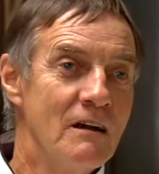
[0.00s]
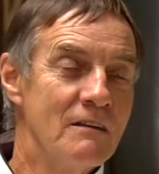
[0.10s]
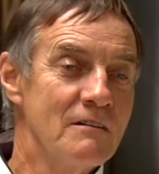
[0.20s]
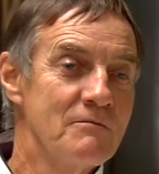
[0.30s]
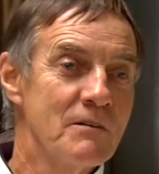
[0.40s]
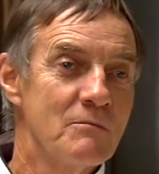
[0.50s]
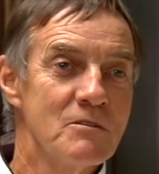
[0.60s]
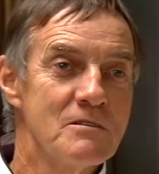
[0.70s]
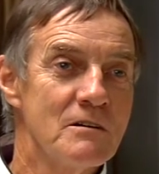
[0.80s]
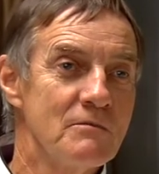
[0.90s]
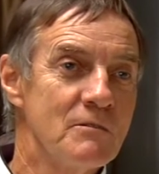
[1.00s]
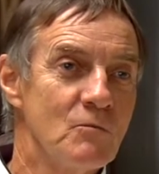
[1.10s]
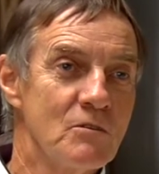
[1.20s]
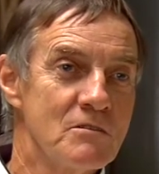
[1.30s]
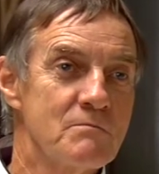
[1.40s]
And I found myself
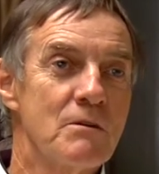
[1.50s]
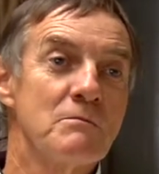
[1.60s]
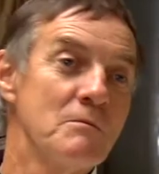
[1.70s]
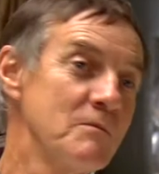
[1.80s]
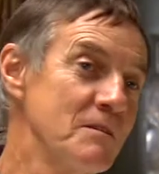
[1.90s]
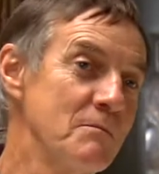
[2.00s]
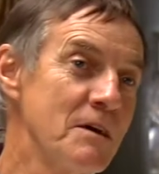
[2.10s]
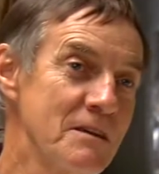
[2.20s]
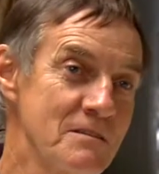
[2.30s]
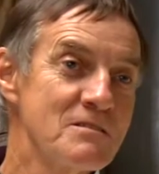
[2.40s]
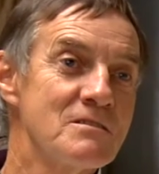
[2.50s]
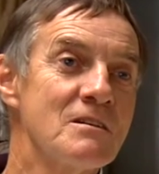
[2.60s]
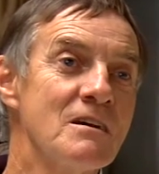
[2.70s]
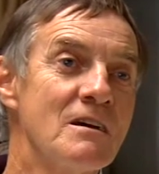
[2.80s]
in what is probably the best